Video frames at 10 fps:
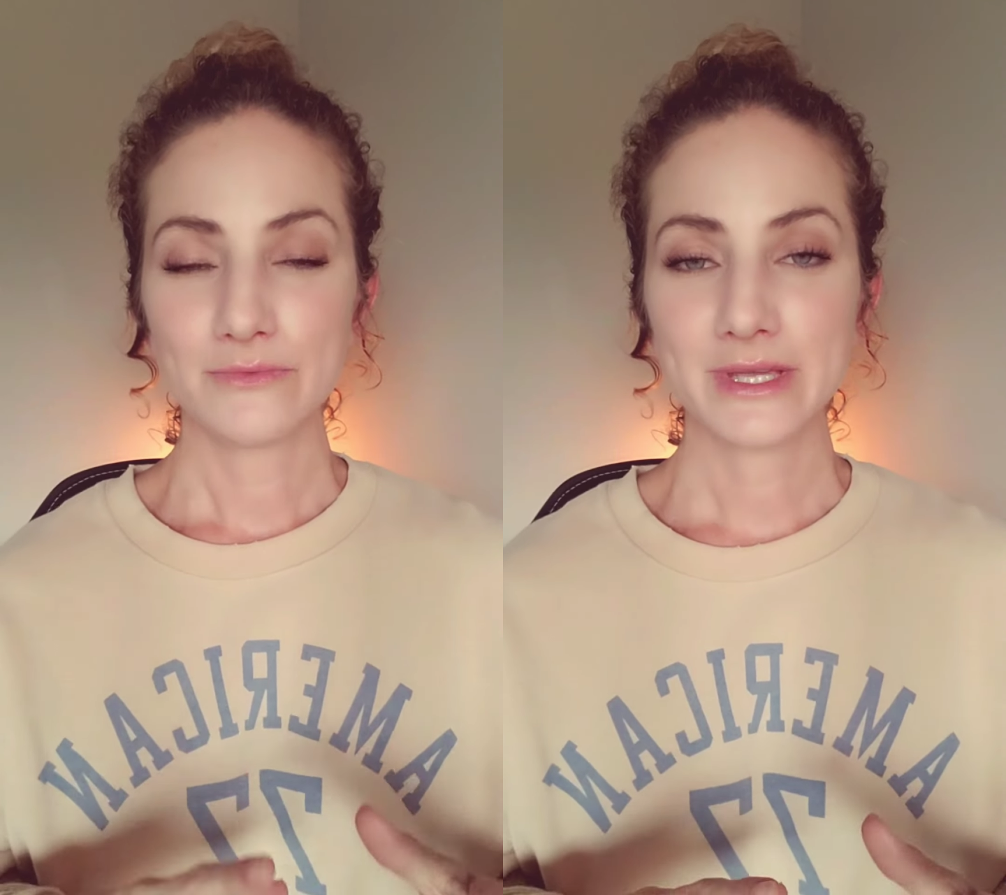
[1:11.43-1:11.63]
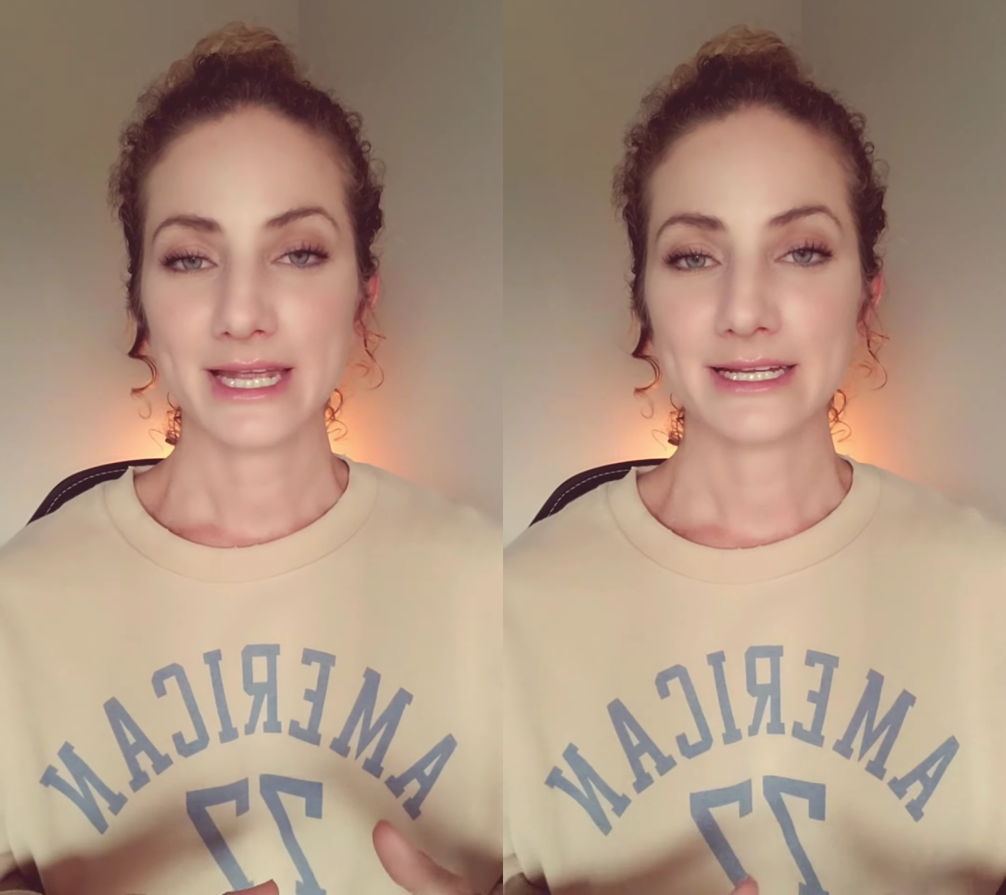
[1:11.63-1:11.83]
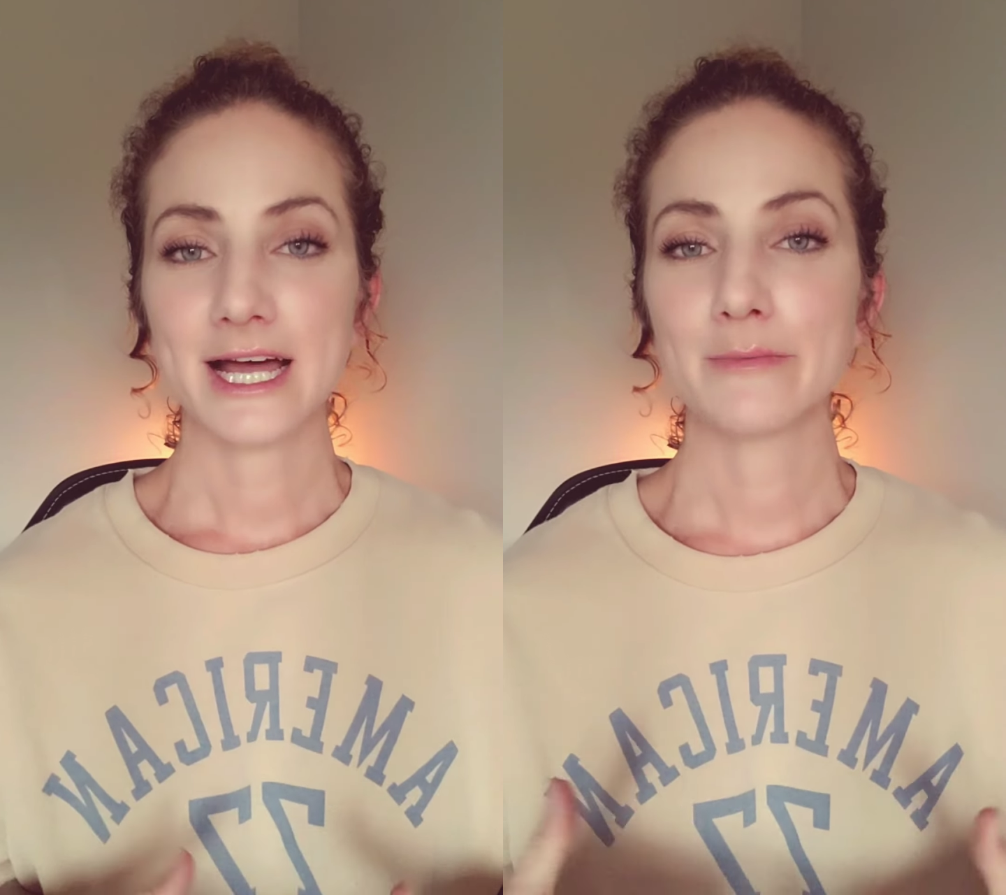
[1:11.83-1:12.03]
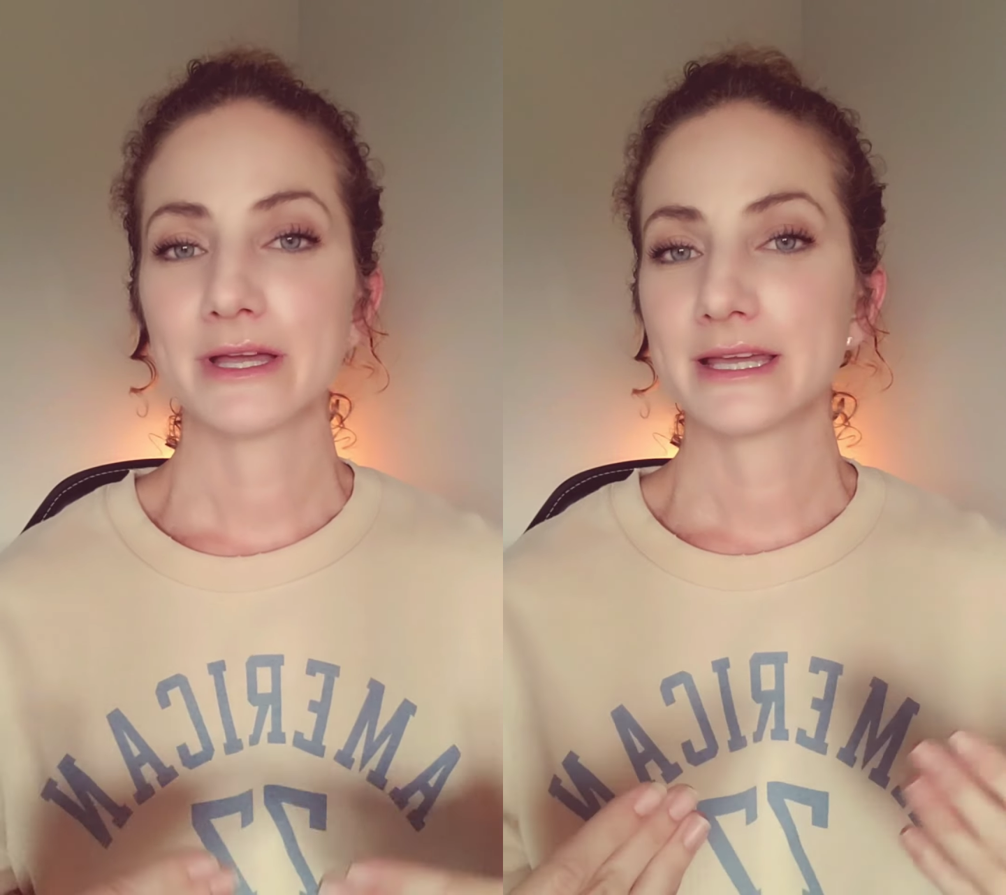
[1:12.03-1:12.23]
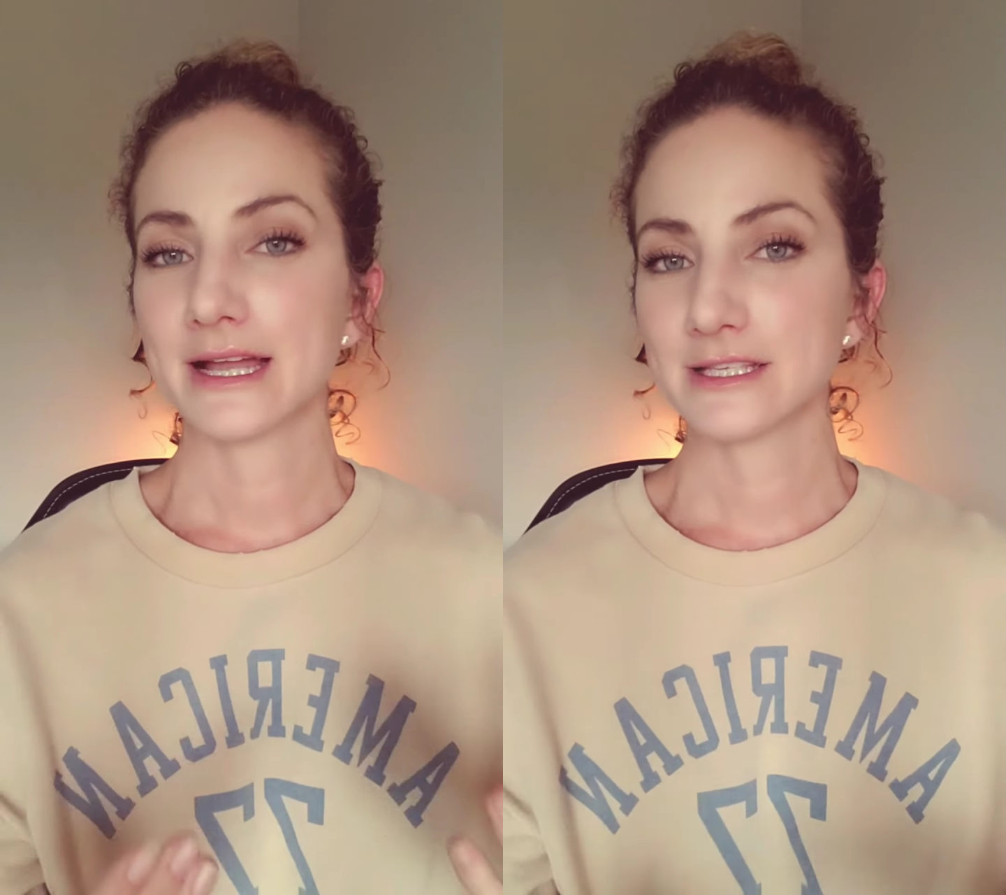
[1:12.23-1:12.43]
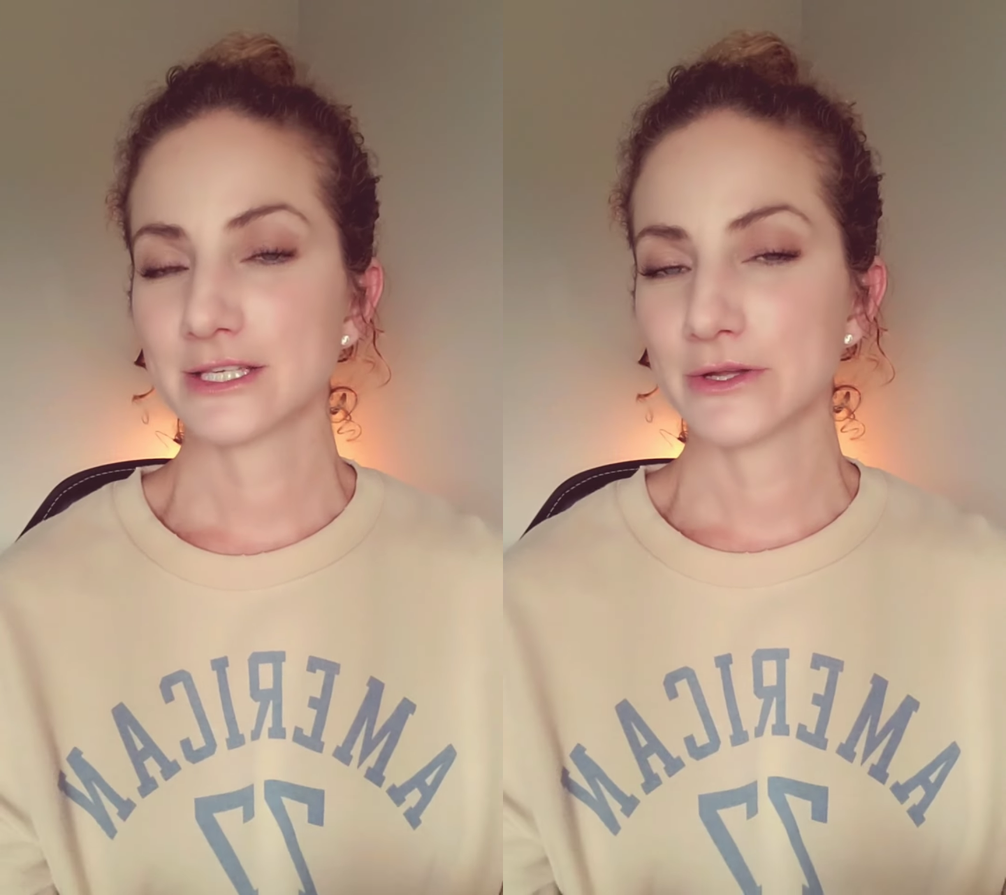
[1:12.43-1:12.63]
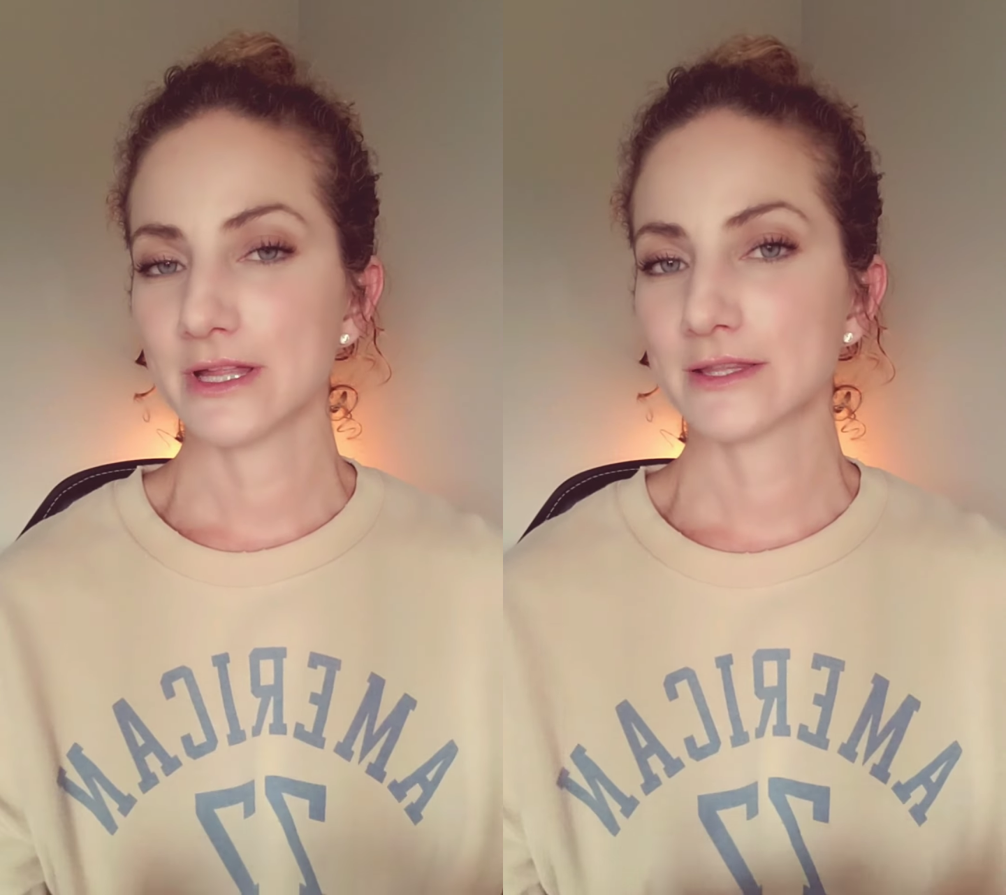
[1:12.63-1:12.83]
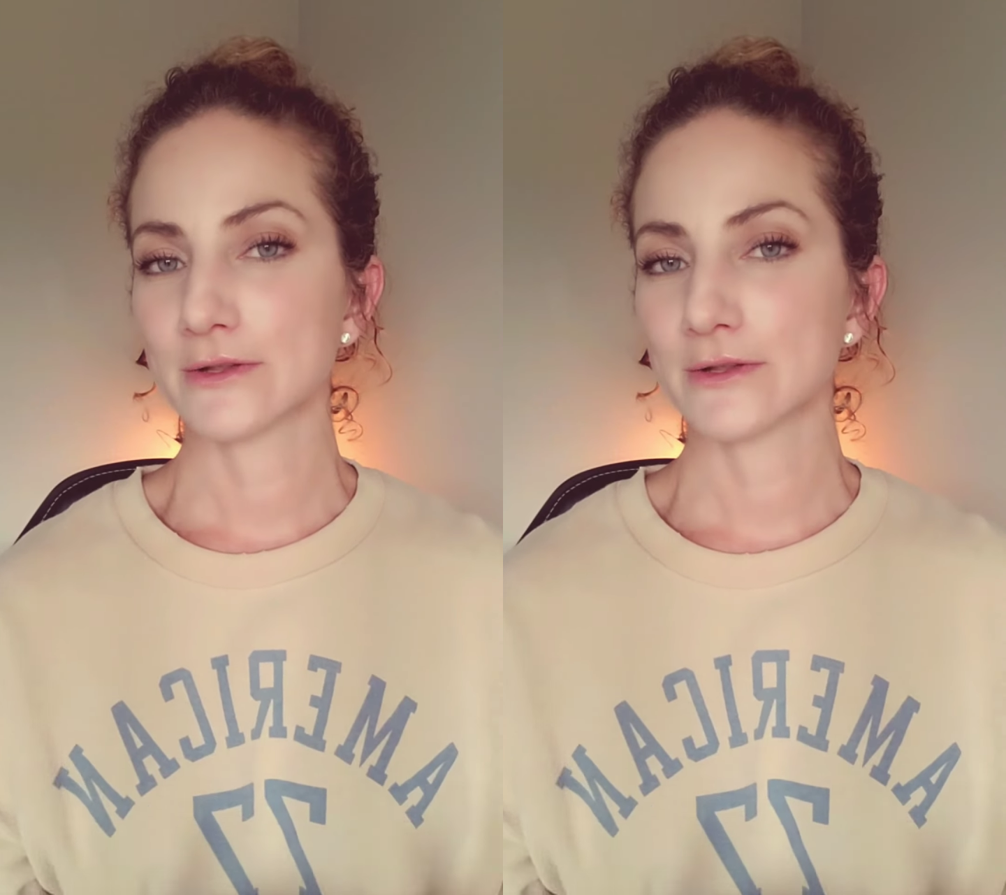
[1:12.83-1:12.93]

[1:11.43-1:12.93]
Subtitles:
can come against you that